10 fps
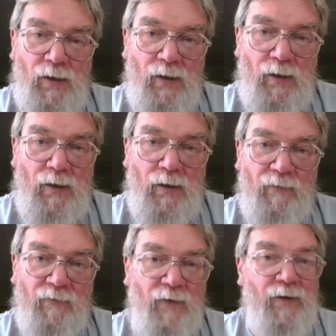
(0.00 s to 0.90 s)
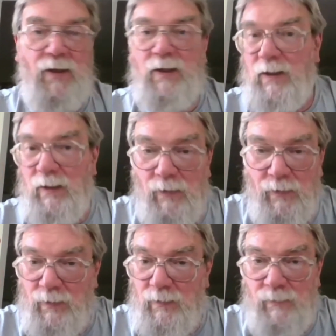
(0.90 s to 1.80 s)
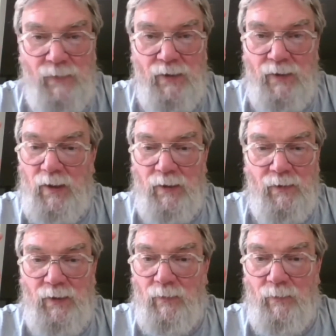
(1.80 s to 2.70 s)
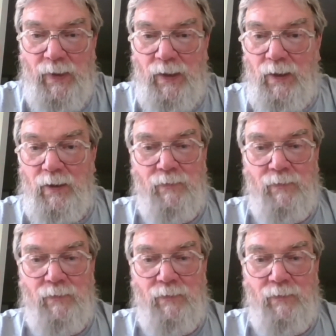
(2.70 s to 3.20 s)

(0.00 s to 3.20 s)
are very lightly loaded. They're not, big